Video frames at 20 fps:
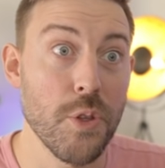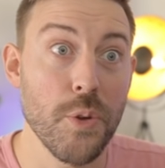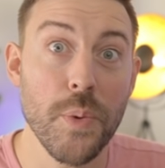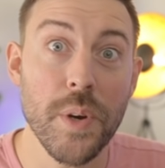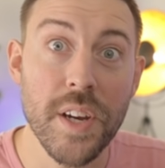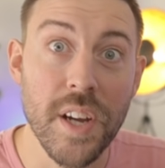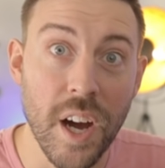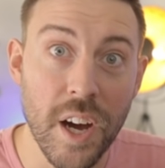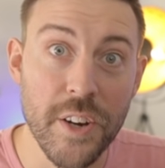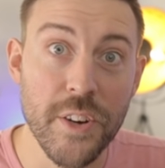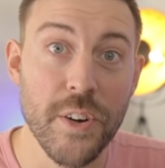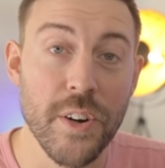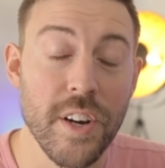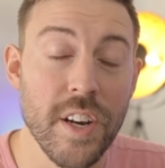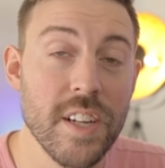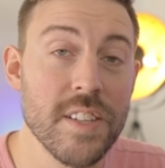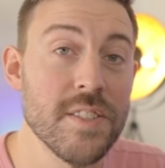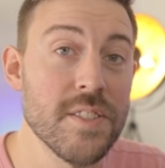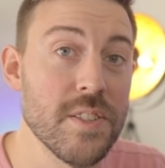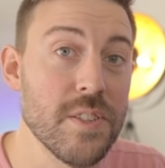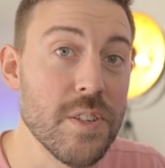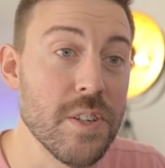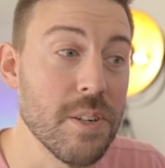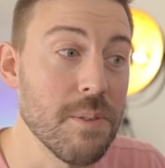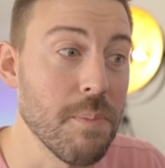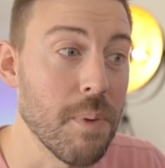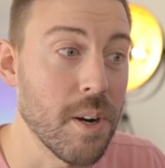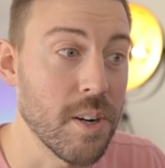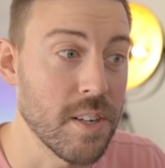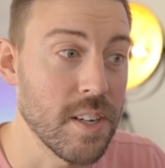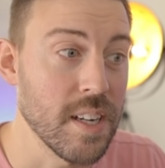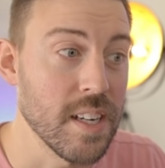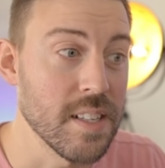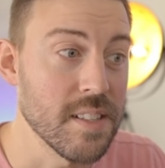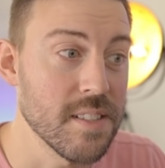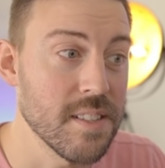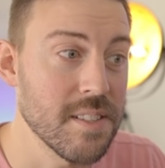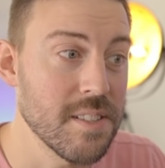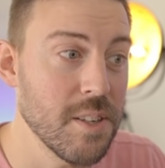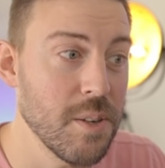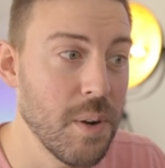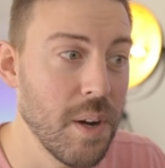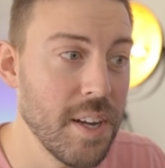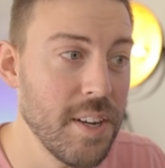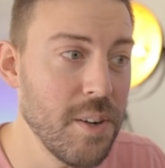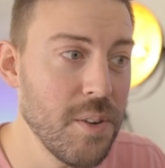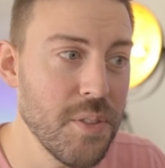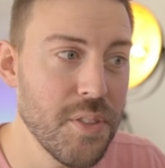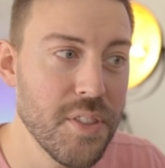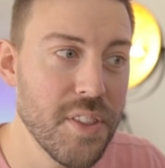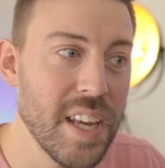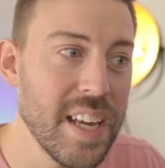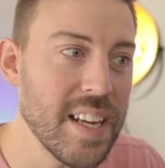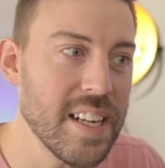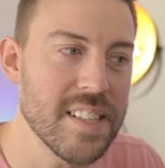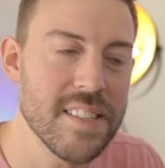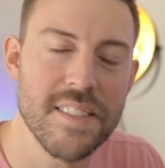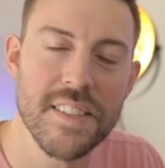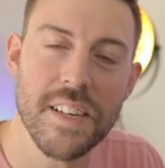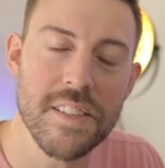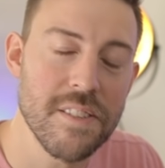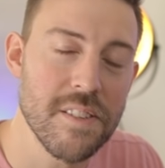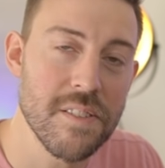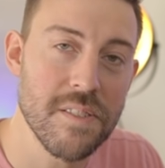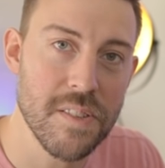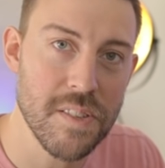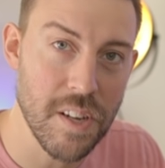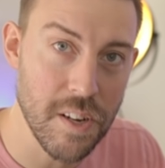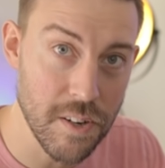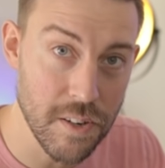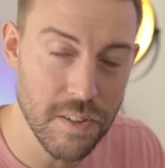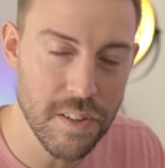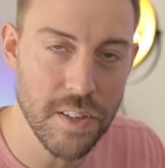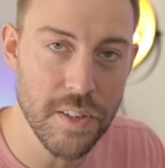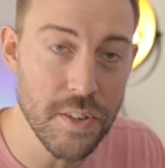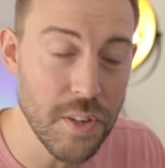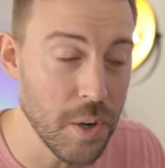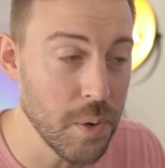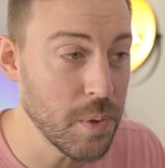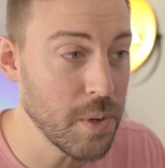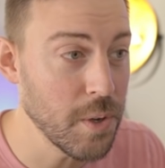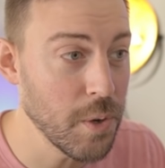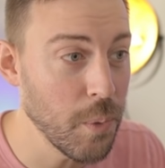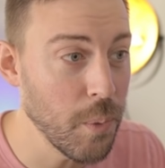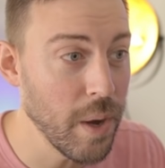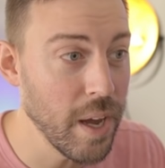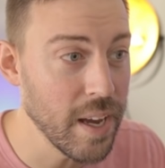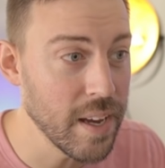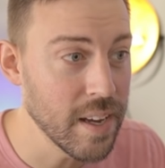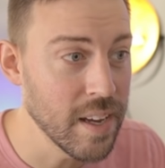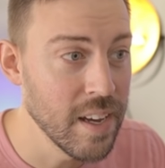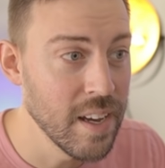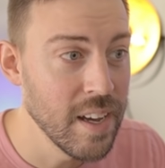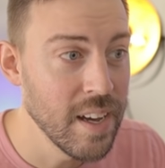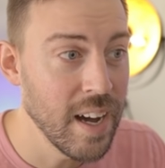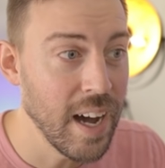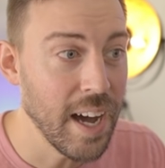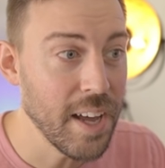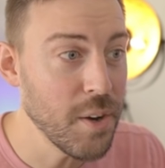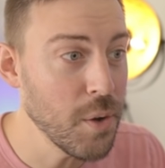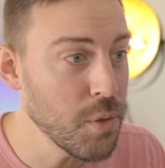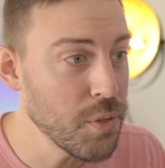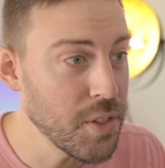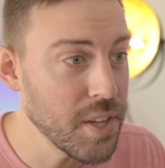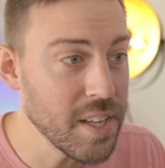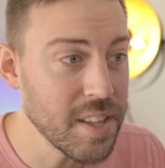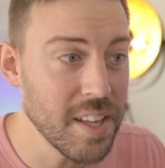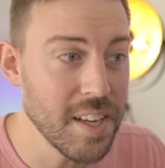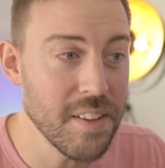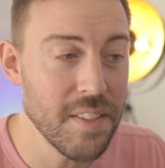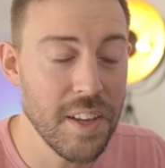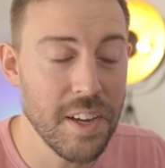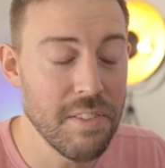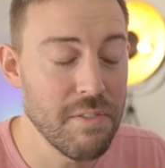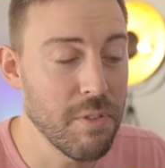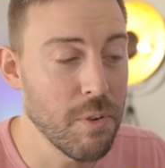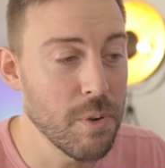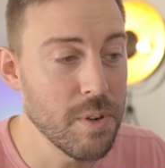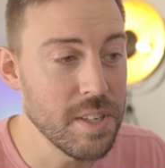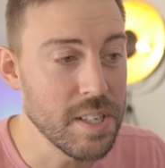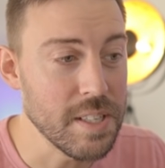300 in certain markets, so I don't think it's necessarily going away. I don't think the inline four